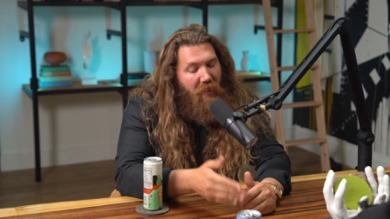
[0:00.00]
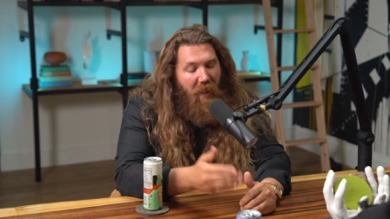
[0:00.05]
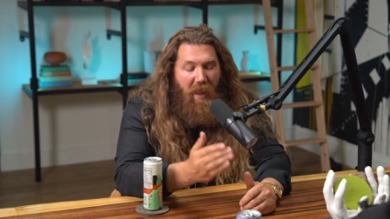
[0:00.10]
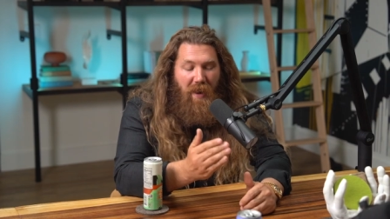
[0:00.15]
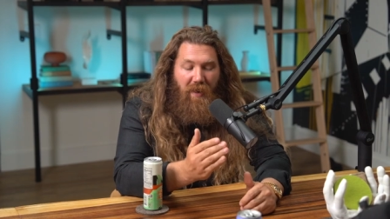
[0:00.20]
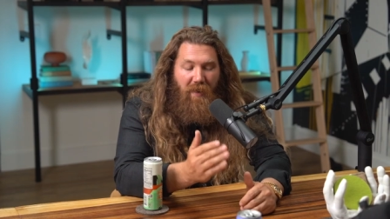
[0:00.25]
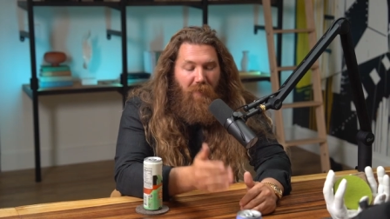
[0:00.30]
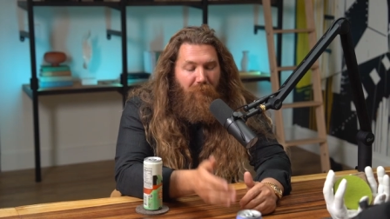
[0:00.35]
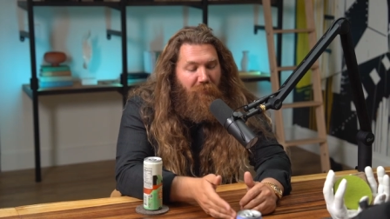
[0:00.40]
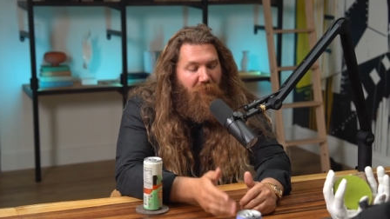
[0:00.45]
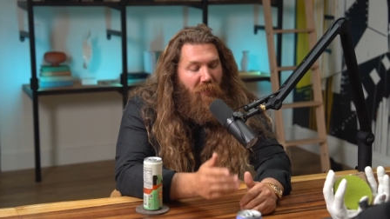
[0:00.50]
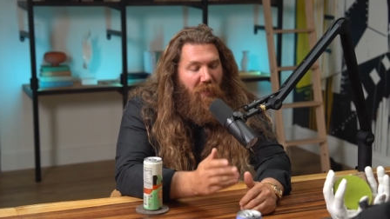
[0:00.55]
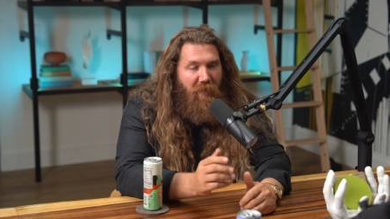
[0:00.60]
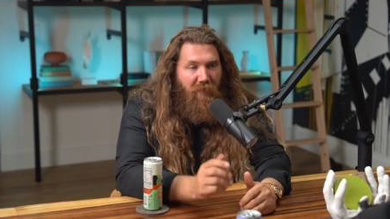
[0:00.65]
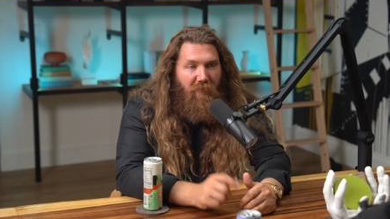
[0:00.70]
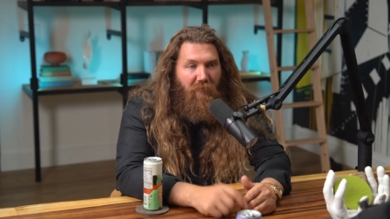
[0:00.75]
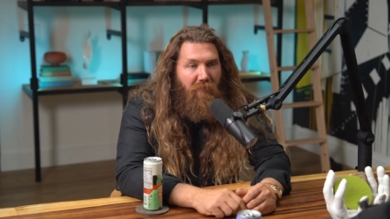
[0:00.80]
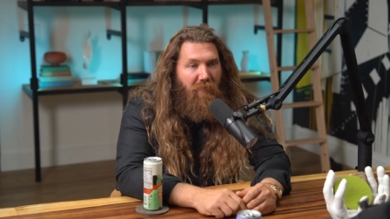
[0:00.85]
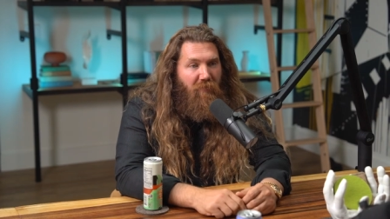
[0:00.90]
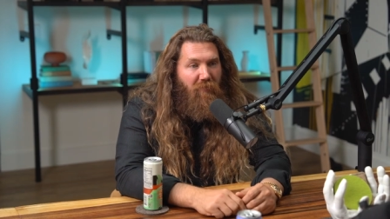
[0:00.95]
Ended up
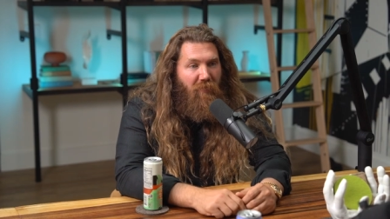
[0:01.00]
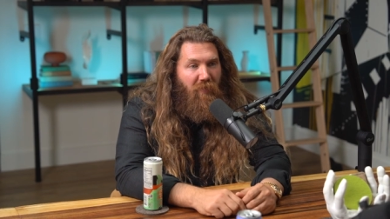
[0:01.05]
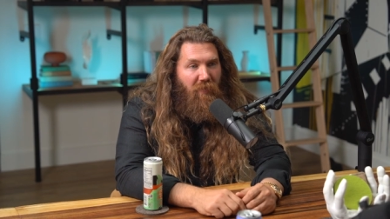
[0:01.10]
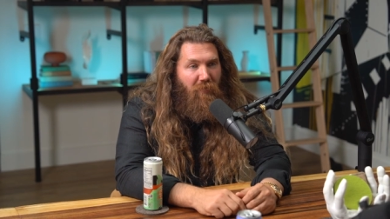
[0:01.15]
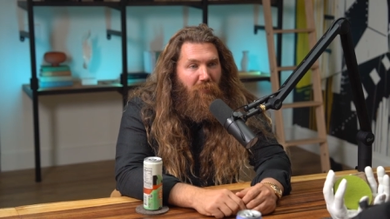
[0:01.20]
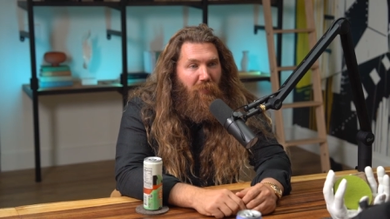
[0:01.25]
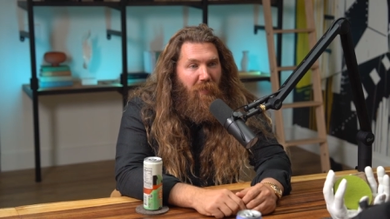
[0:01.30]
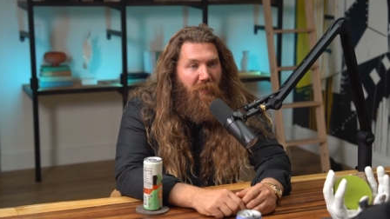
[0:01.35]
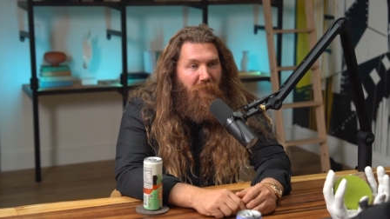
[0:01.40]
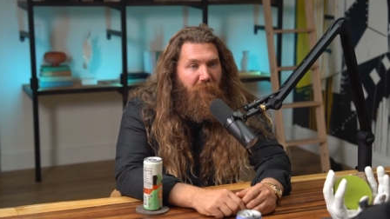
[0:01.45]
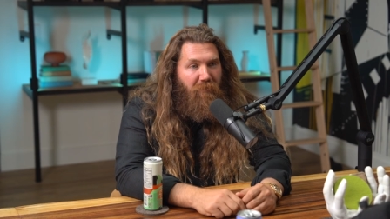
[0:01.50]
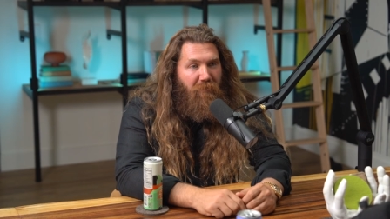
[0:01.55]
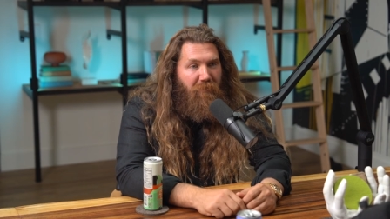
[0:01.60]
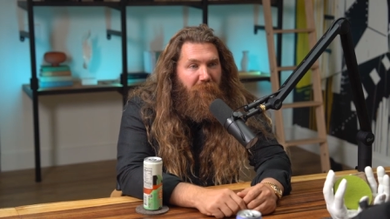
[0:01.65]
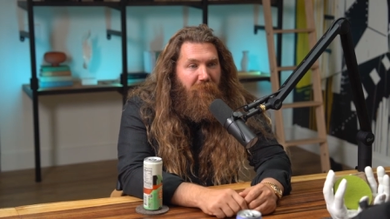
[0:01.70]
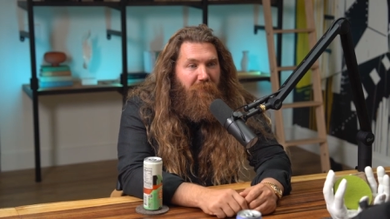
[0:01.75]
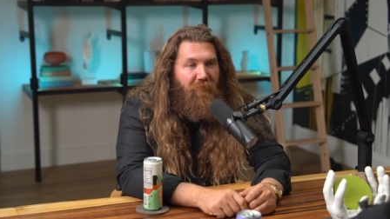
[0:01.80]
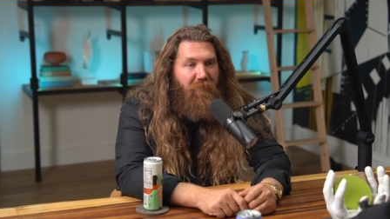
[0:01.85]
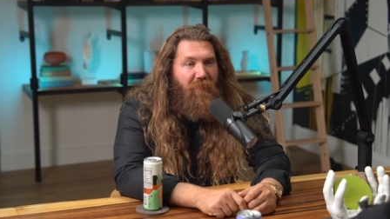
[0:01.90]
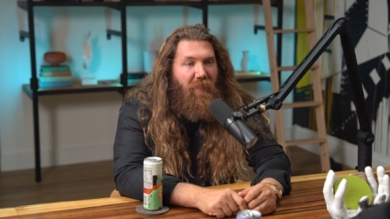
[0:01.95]
signing the lease anyway.
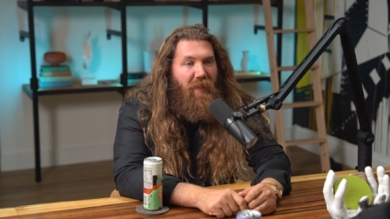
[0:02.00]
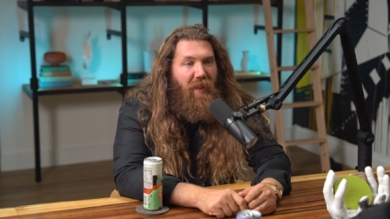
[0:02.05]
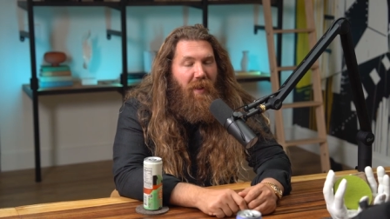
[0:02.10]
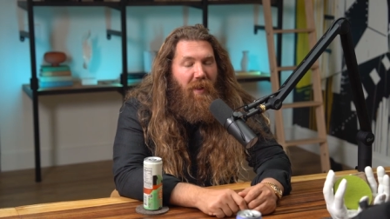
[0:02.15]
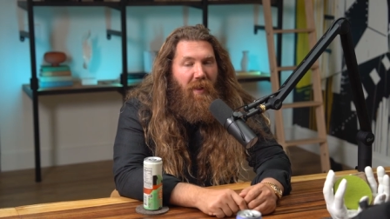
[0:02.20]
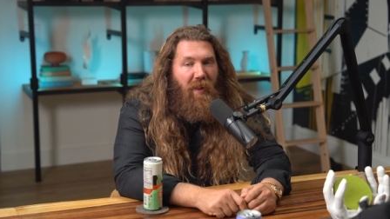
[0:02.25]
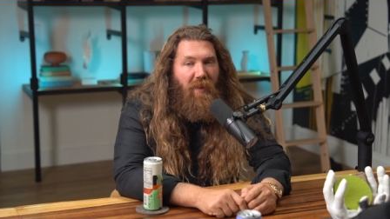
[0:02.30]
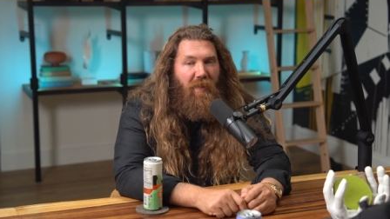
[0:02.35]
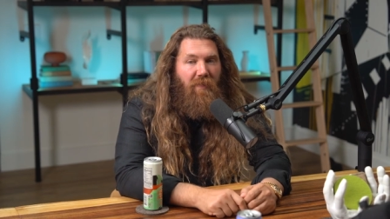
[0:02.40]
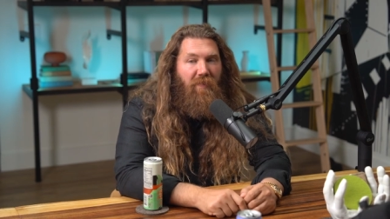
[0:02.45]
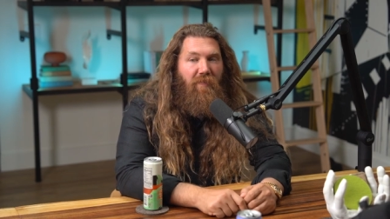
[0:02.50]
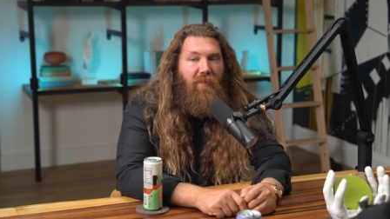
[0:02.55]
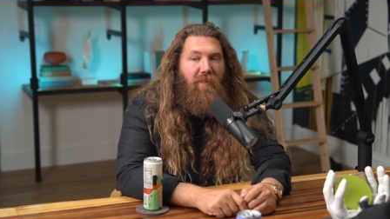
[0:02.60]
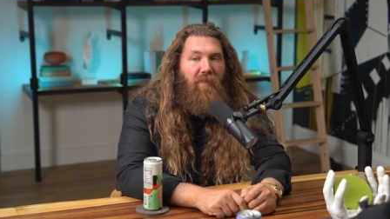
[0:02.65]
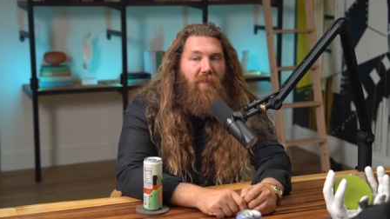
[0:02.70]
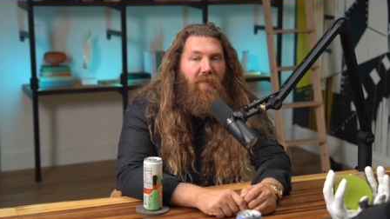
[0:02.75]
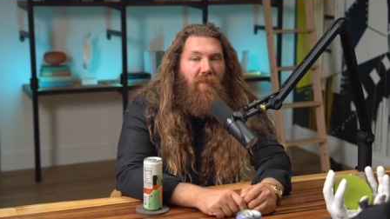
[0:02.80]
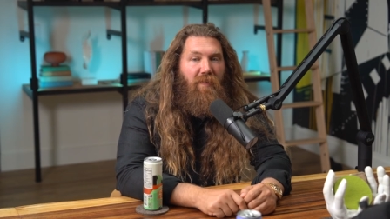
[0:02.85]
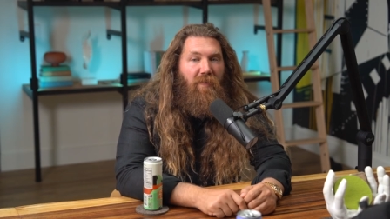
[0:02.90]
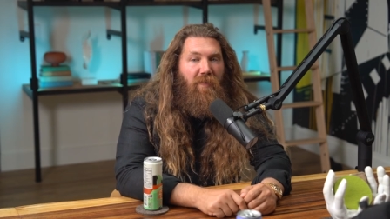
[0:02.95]
Okay. And
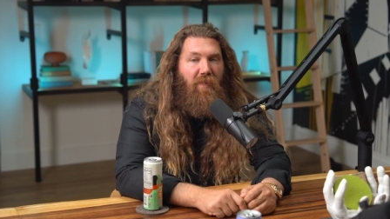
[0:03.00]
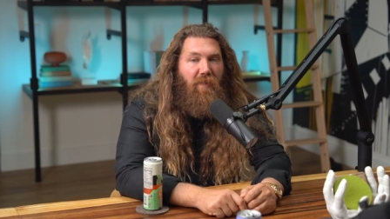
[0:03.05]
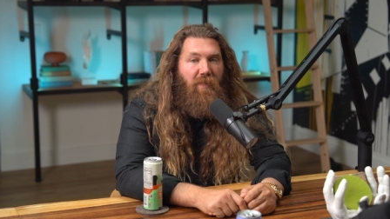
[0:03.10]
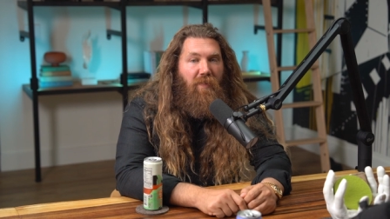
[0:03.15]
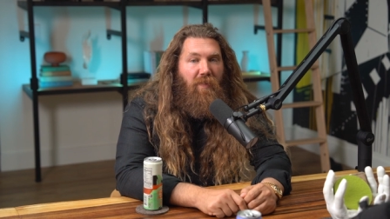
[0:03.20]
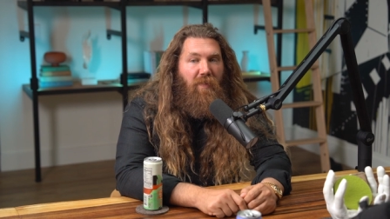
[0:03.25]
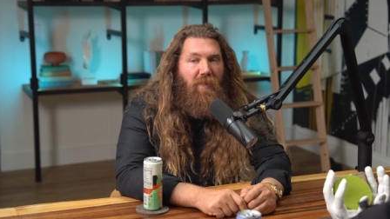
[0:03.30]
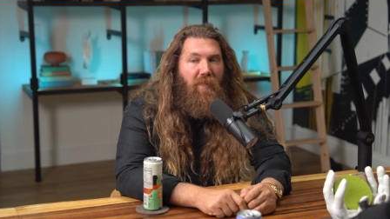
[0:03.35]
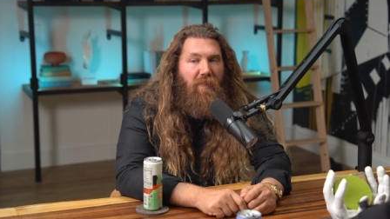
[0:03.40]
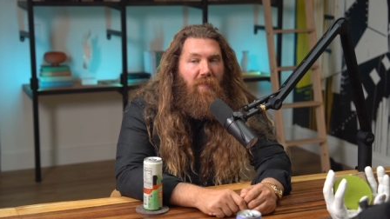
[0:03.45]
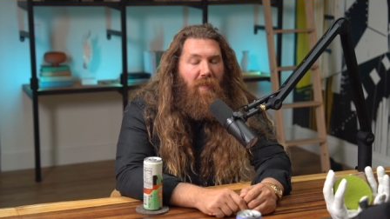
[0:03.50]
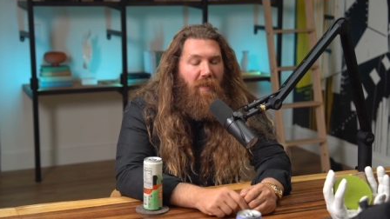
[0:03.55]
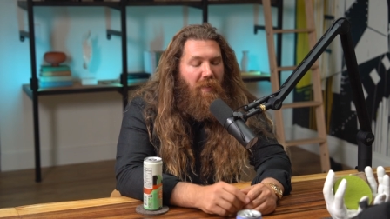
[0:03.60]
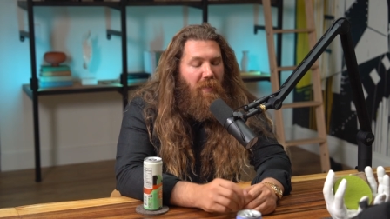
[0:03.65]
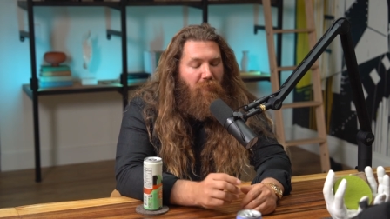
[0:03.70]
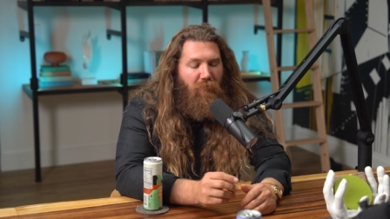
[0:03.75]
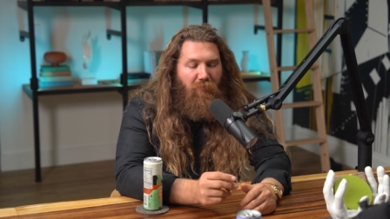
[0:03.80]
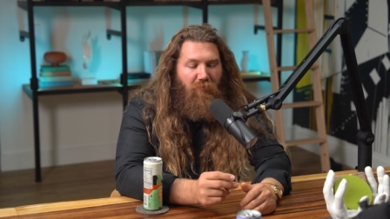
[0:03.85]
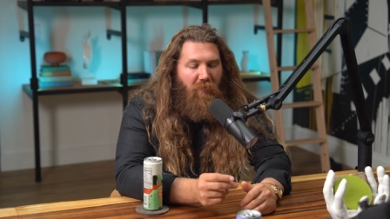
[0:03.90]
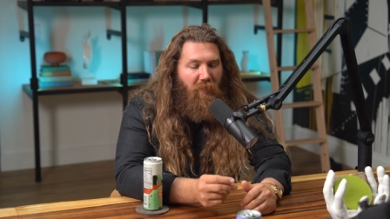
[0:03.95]

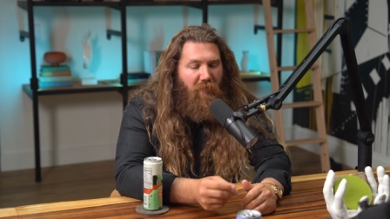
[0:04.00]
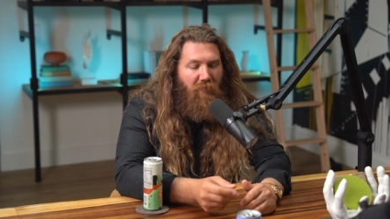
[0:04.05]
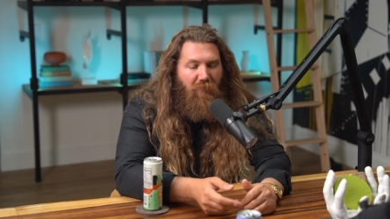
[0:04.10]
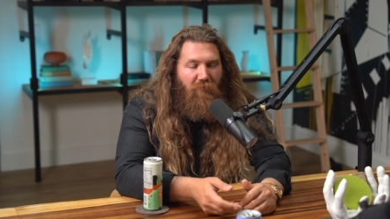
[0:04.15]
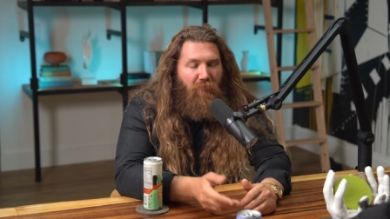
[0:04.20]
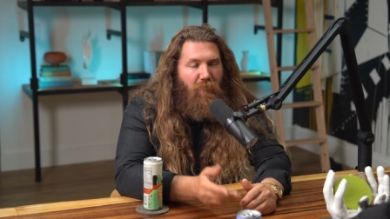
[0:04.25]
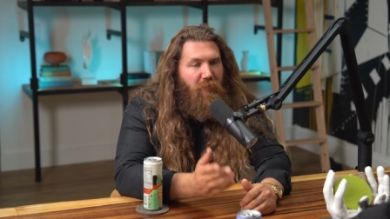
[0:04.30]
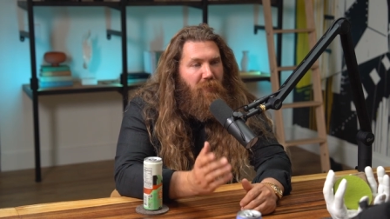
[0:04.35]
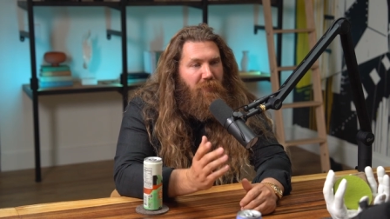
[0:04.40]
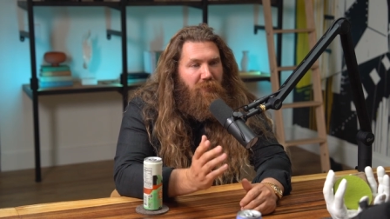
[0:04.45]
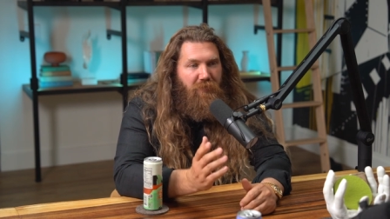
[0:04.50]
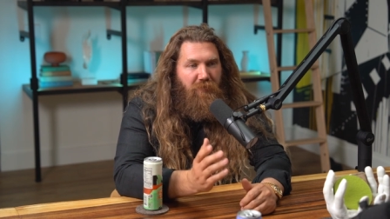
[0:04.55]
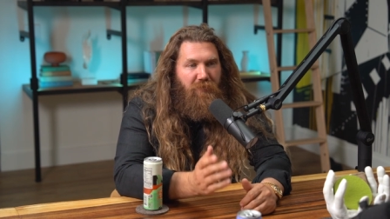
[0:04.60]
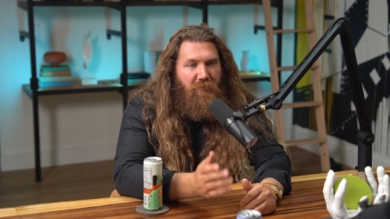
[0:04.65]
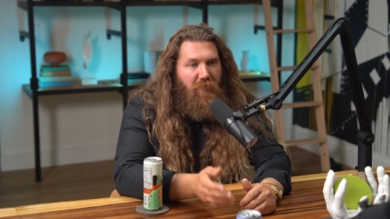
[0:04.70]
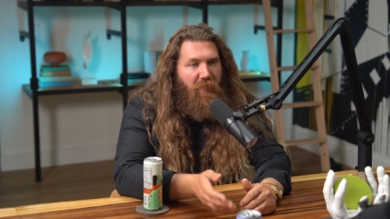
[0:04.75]
it was like a switch.